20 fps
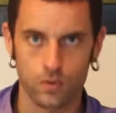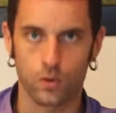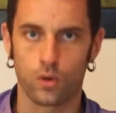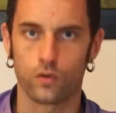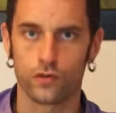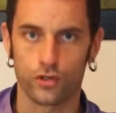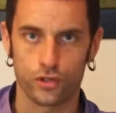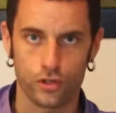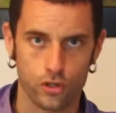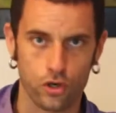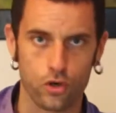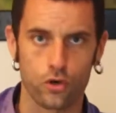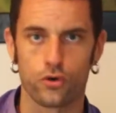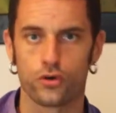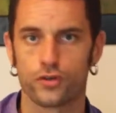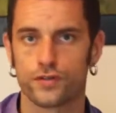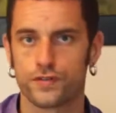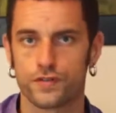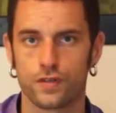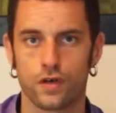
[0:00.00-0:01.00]
over the
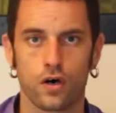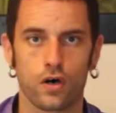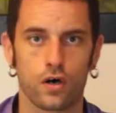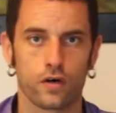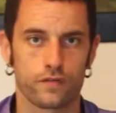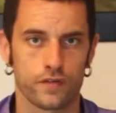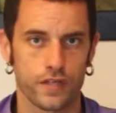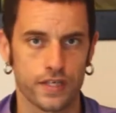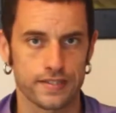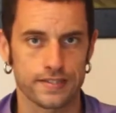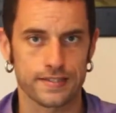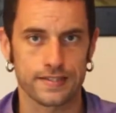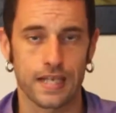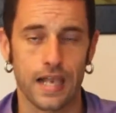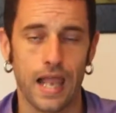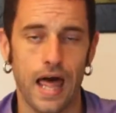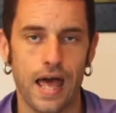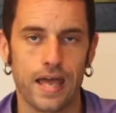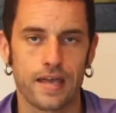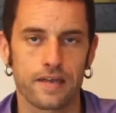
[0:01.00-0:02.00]
course of its
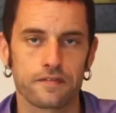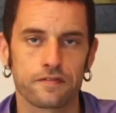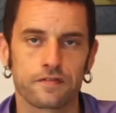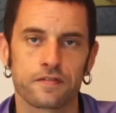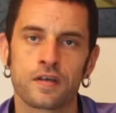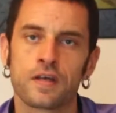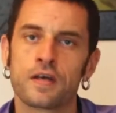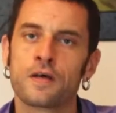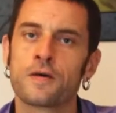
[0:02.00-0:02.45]
life